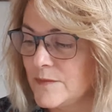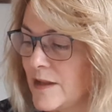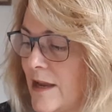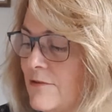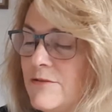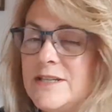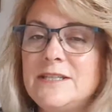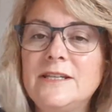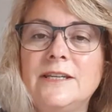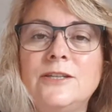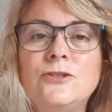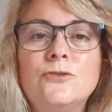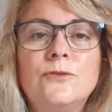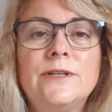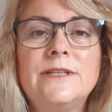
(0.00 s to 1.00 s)
I recently
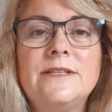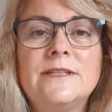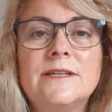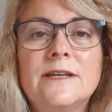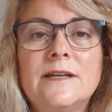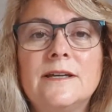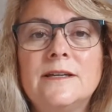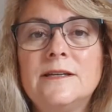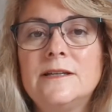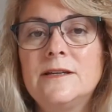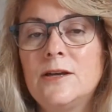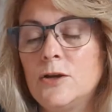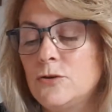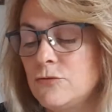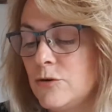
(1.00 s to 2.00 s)
joined
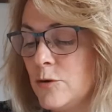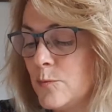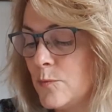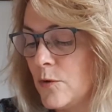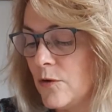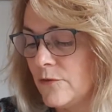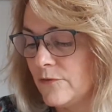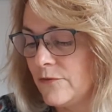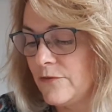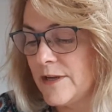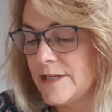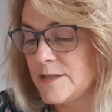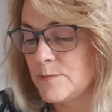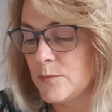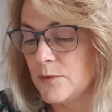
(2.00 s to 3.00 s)
a group on
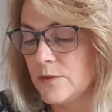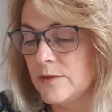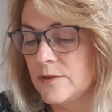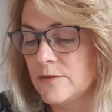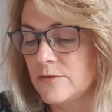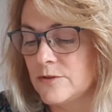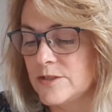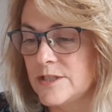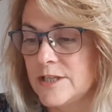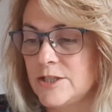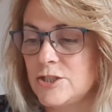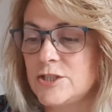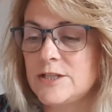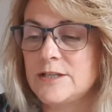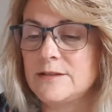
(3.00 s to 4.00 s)
Facebook, Cross
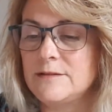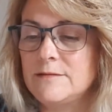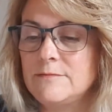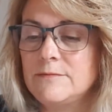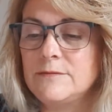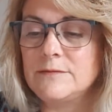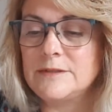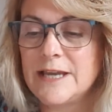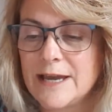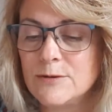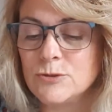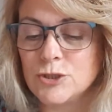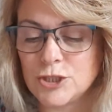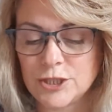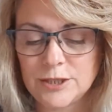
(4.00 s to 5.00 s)
Stitch
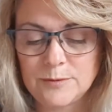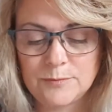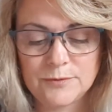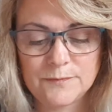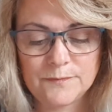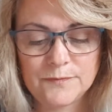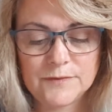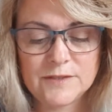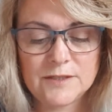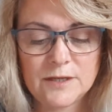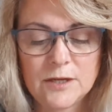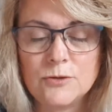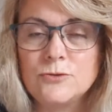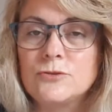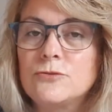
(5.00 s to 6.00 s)
Township. It's a
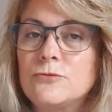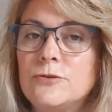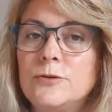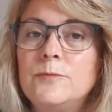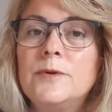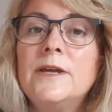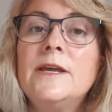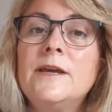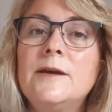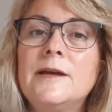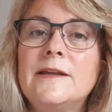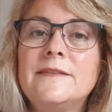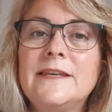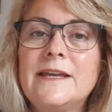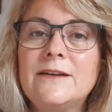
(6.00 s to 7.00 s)
closed group,
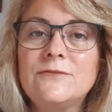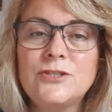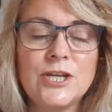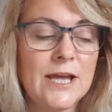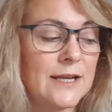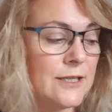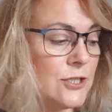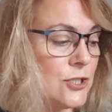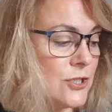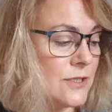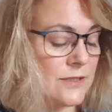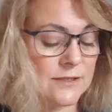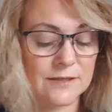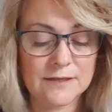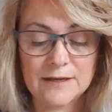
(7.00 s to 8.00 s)
and they have
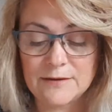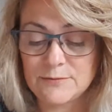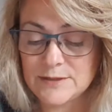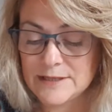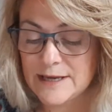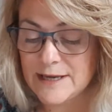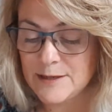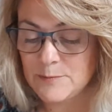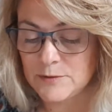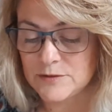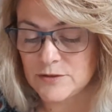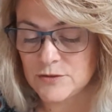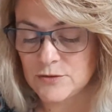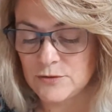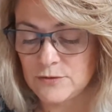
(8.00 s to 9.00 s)
challenges, and I was able
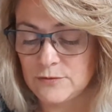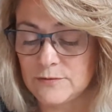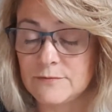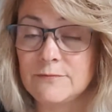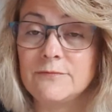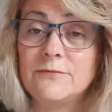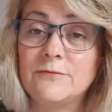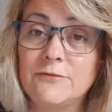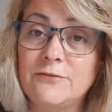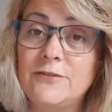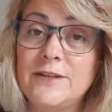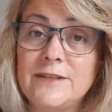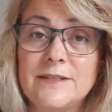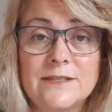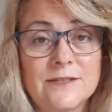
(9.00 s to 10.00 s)
to
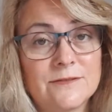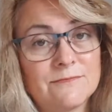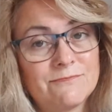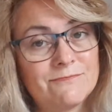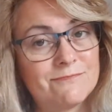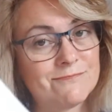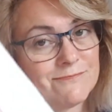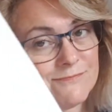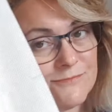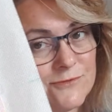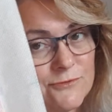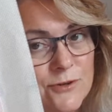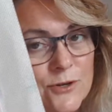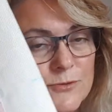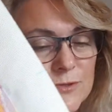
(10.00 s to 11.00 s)
fit this
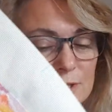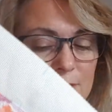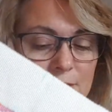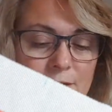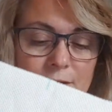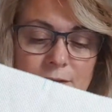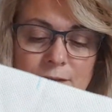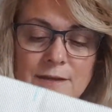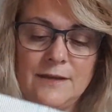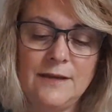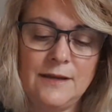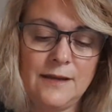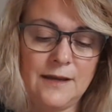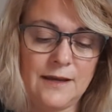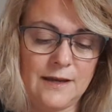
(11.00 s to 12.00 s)
rose in,
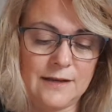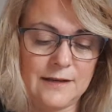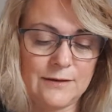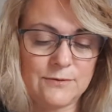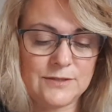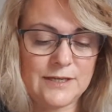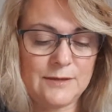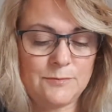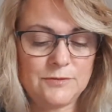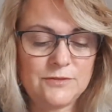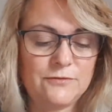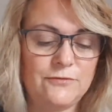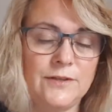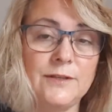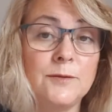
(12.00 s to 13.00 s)
and I was able to
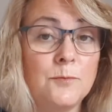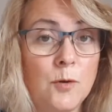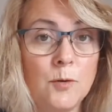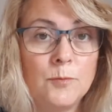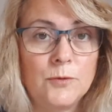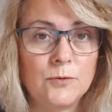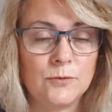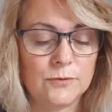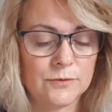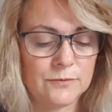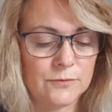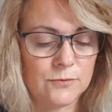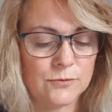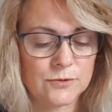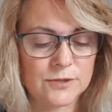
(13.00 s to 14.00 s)
fit the popcorn
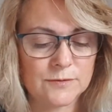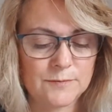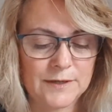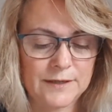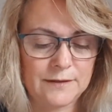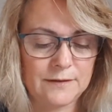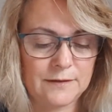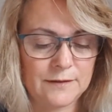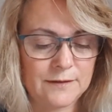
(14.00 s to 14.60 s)
autumn in,